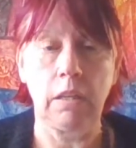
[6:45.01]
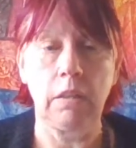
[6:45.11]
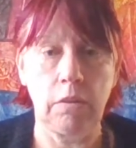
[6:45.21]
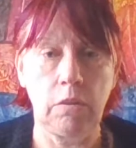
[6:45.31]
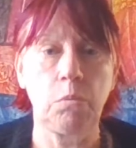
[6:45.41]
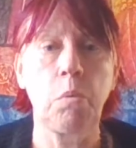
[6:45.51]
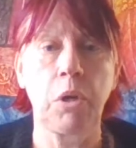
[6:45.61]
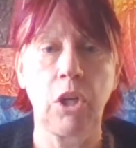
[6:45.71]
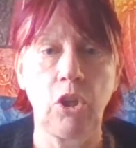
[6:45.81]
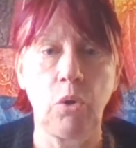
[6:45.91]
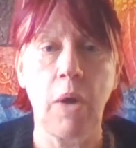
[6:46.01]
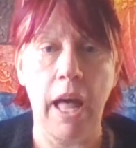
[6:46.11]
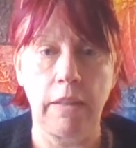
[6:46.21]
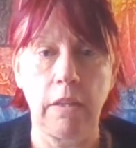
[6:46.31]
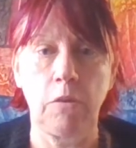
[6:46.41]
This is what we're going to do
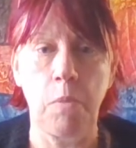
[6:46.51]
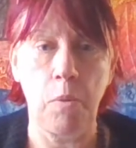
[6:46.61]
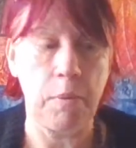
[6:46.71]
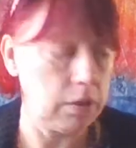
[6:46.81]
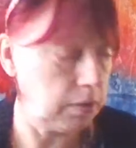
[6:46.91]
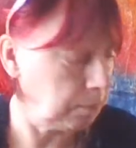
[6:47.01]
at this moment.